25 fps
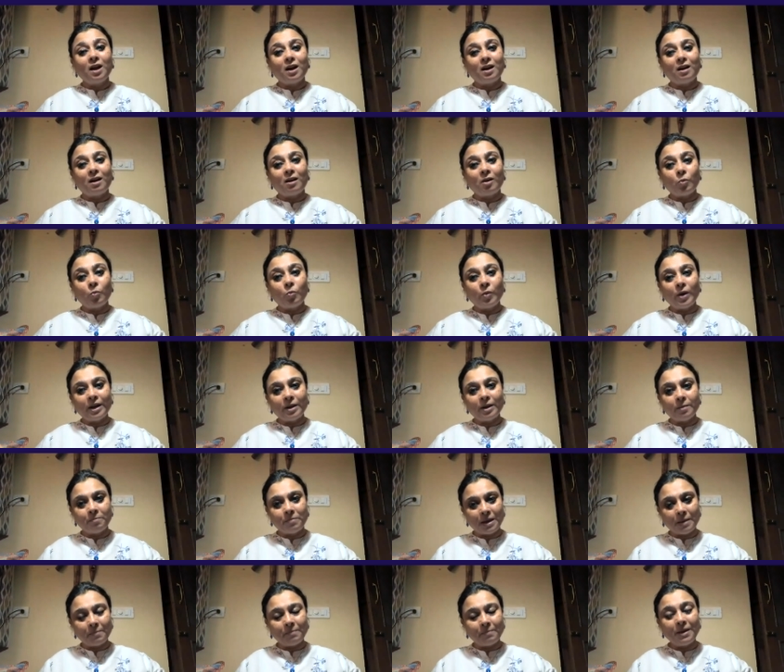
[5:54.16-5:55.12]
Uh, when a
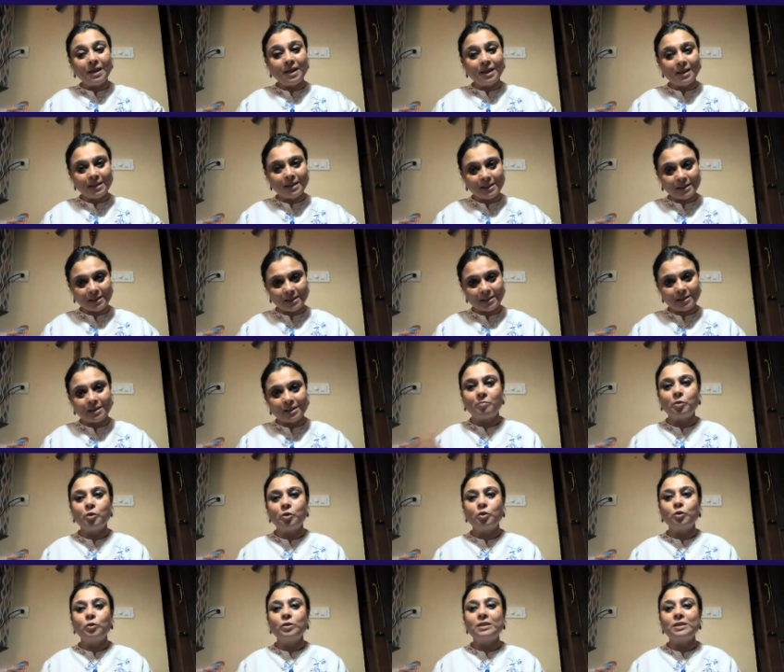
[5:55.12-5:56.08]
baby is
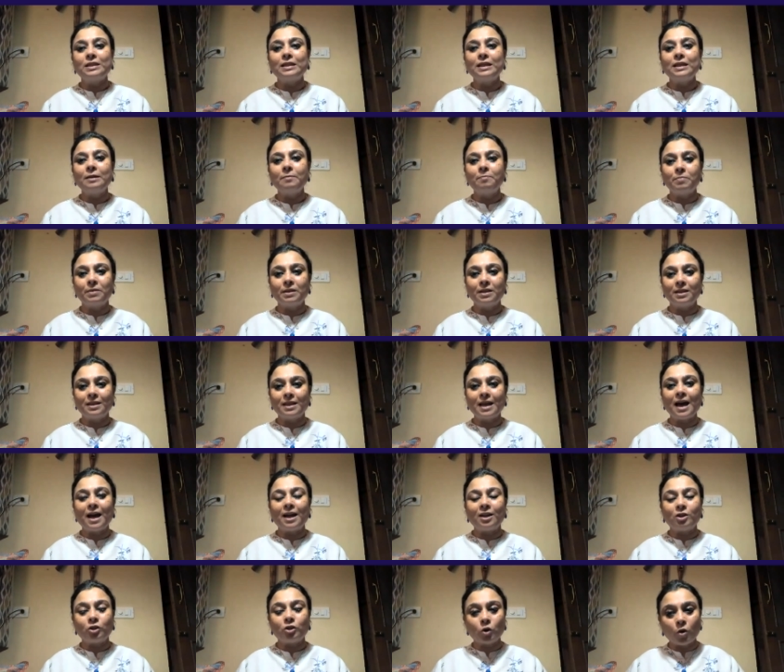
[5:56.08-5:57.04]
put to sleep in
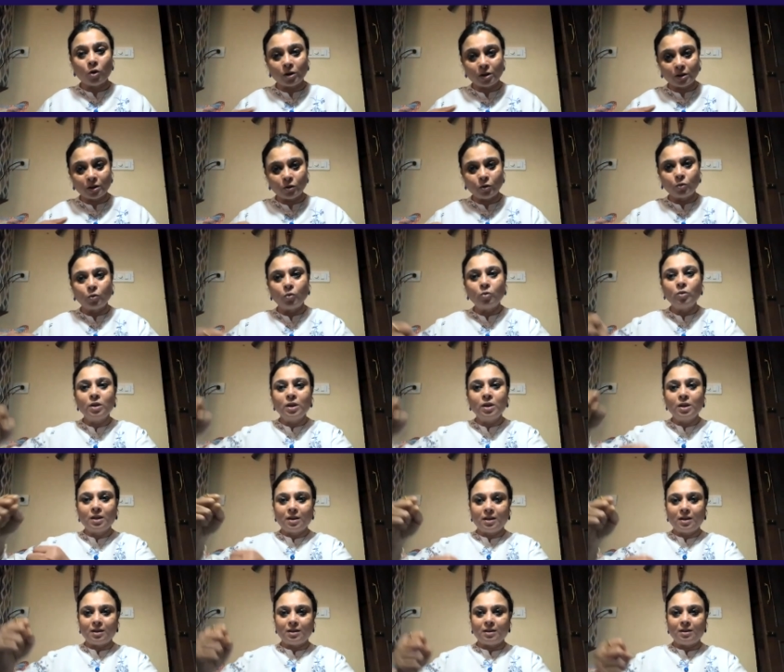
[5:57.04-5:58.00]
that, or you know,
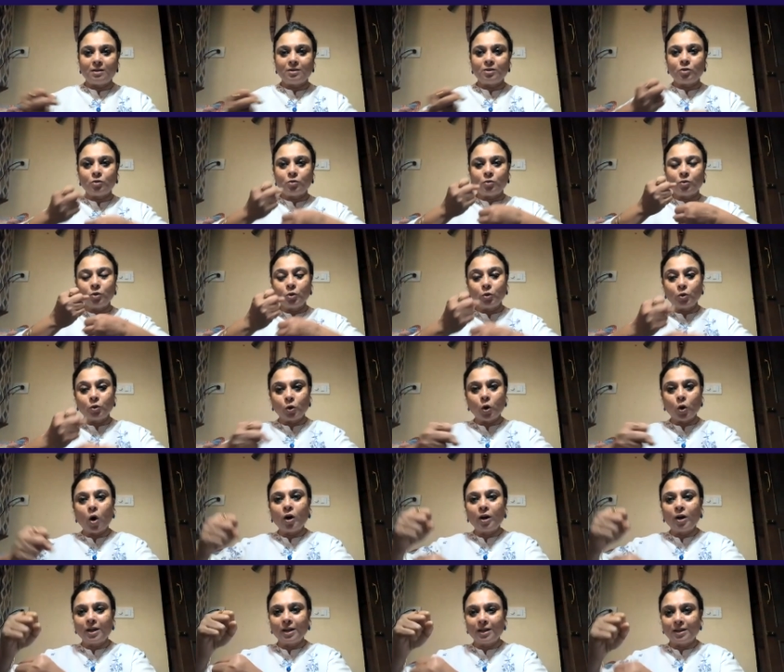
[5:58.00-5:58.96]
uh, you know, you
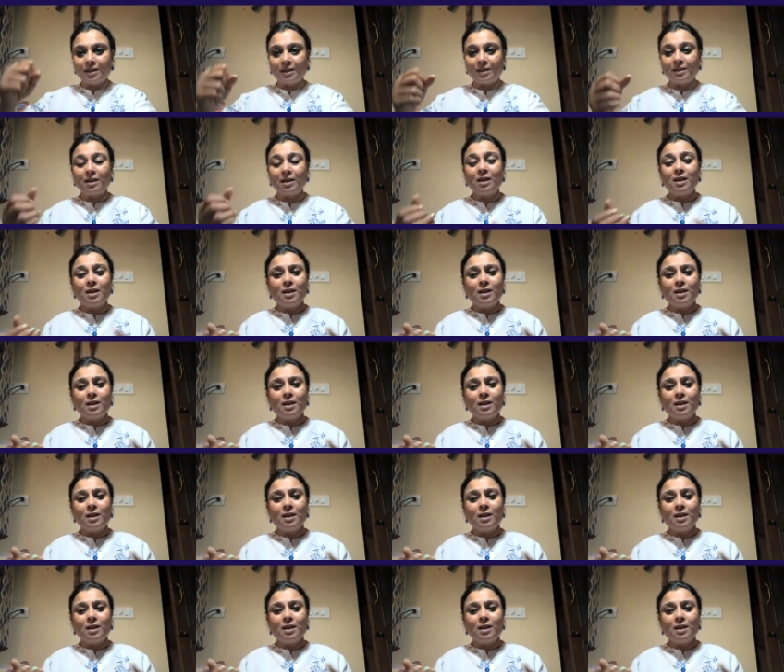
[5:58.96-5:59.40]
rock it,